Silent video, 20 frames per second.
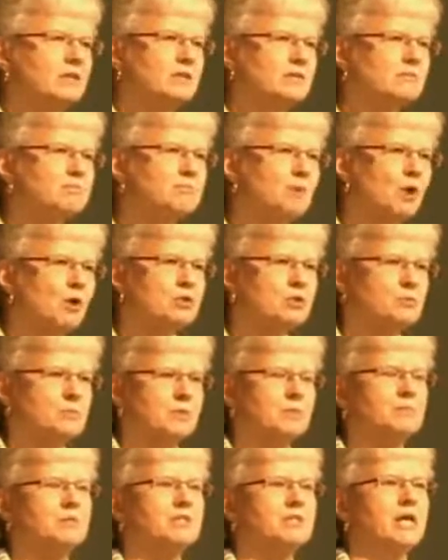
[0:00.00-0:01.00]
Most
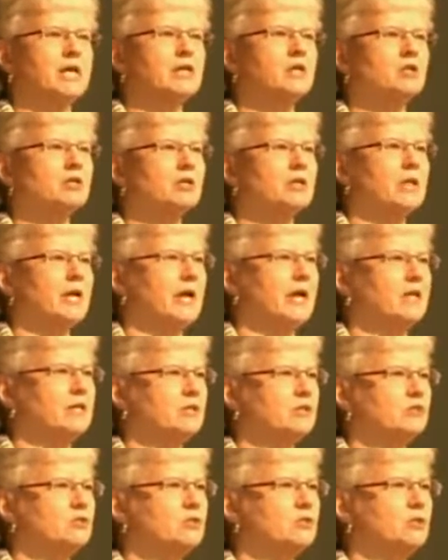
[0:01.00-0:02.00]
people take a look at it
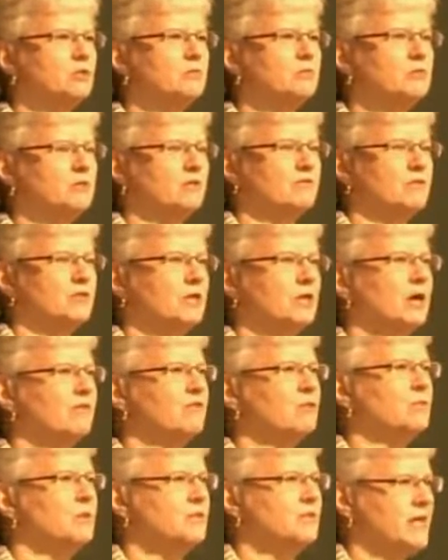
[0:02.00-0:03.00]
in terms of the
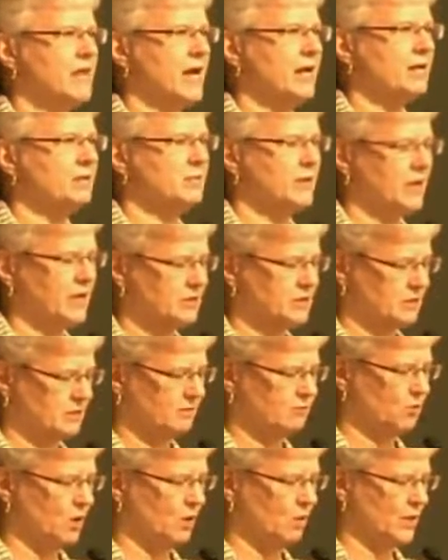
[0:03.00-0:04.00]
government database of
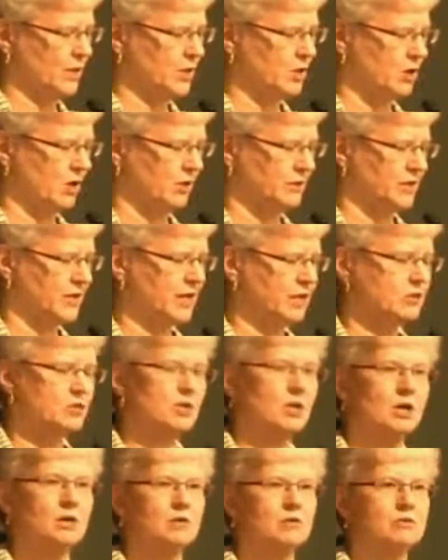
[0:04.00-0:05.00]
what we call NAICS
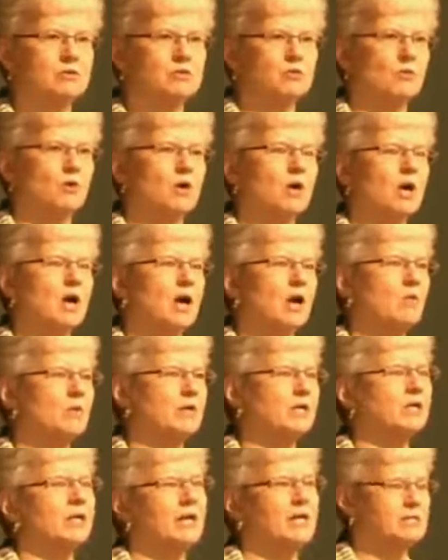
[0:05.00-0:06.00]
codes or how we
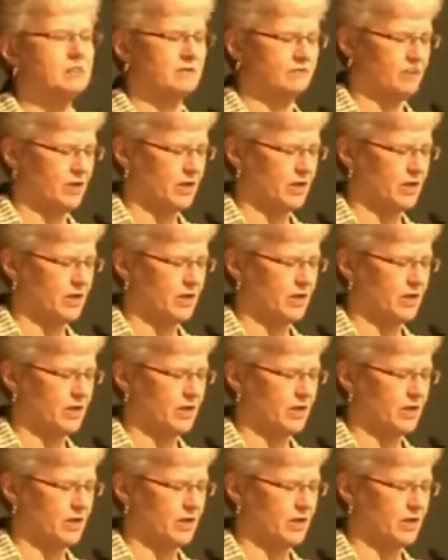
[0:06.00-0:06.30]
classify